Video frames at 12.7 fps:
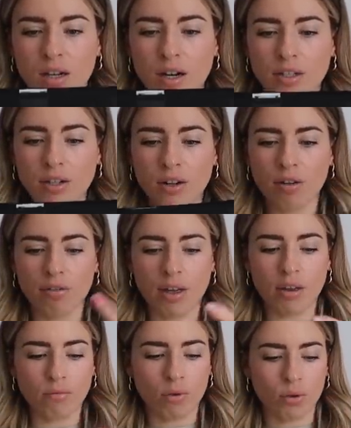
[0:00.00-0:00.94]
I don't know if
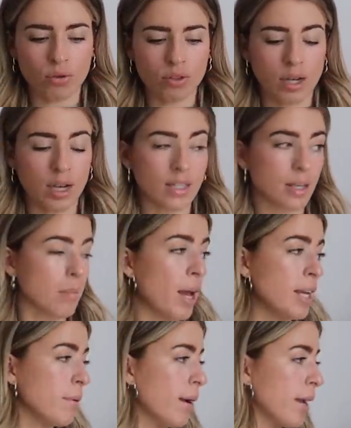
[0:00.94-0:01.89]
they're wrong sizing but
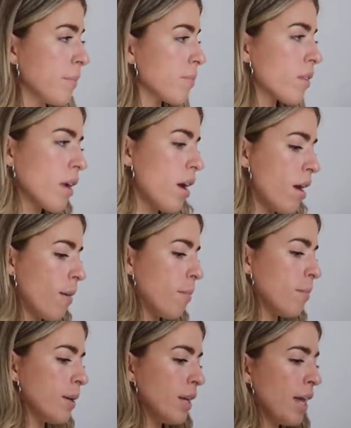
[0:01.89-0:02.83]
anyway
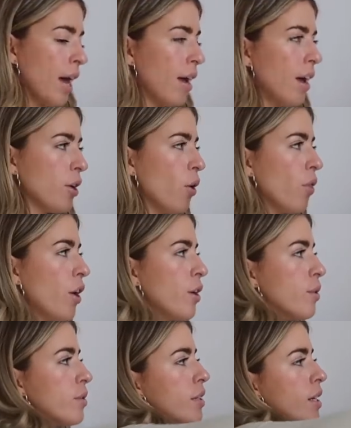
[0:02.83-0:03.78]
um yeah I got
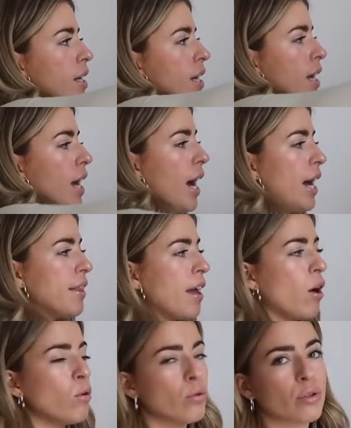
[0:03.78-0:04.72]
those and
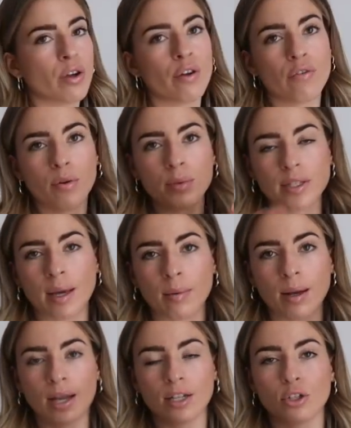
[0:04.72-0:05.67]
they're also from the same
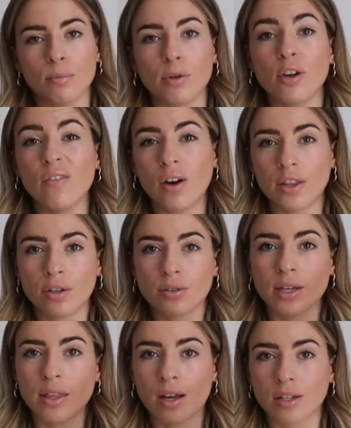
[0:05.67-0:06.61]
collection but you can find those
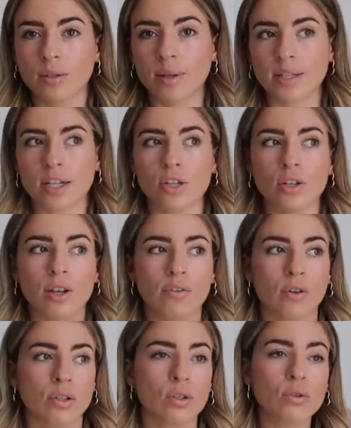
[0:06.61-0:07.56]
in the underwear section if
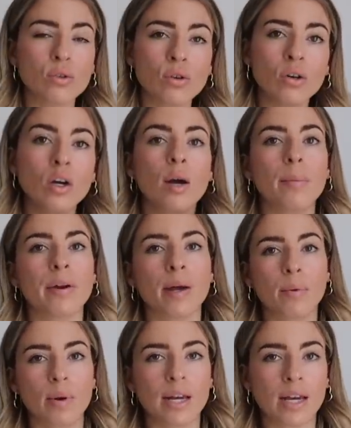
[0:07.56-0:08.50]
you're in store but
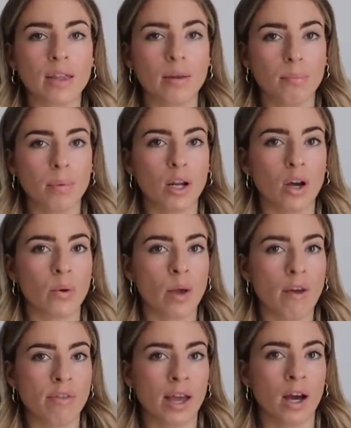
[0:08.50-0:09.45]
I will link them below
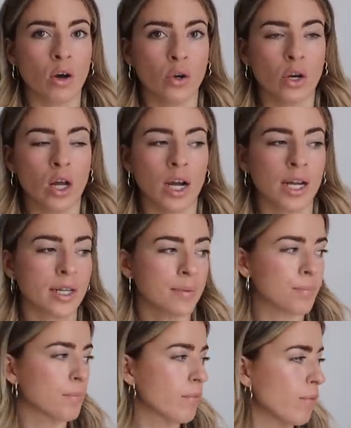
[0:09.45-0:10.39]
if they are online
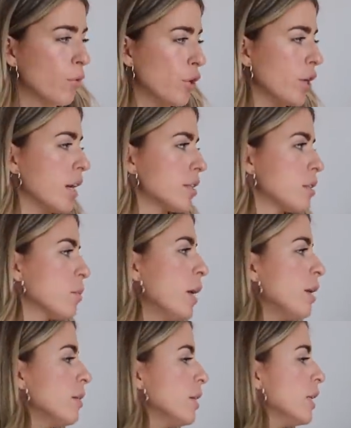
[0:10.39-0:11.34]
for you guys as
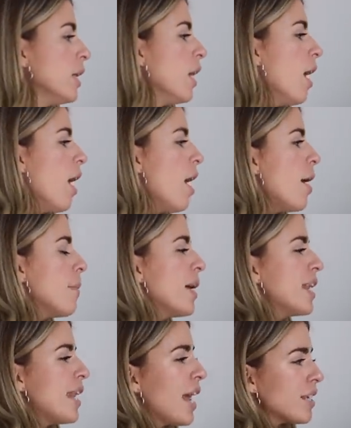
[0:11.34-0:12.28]
well
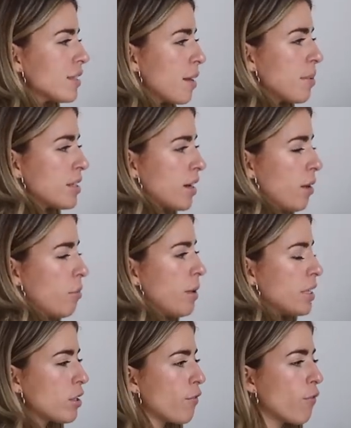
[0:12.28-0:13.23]
um next up is a couple
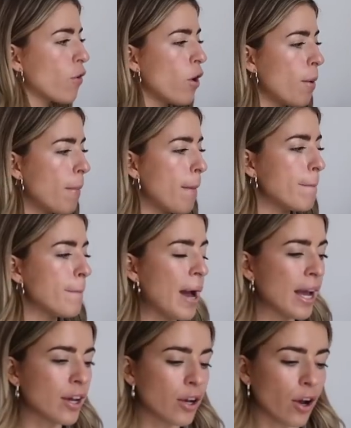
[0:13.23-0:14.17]
bits from
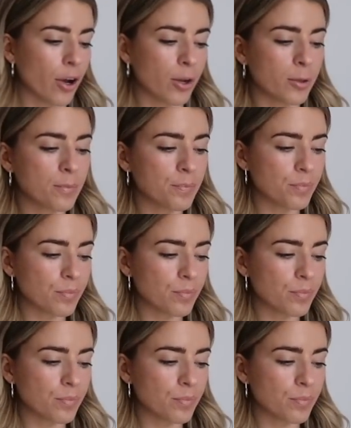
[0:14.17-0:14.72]
Mango